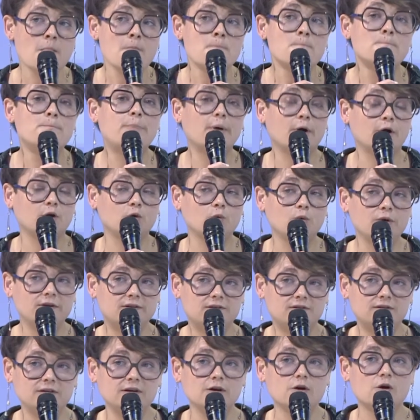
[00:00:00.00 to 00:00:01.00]
But we
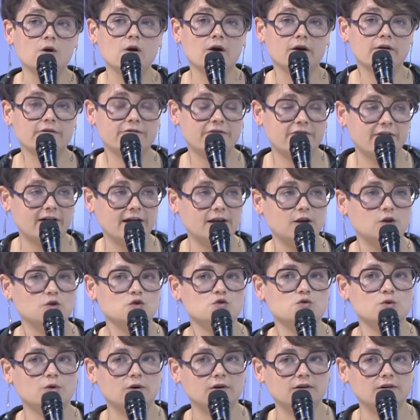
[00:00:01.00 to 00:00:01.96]
see a lot of financial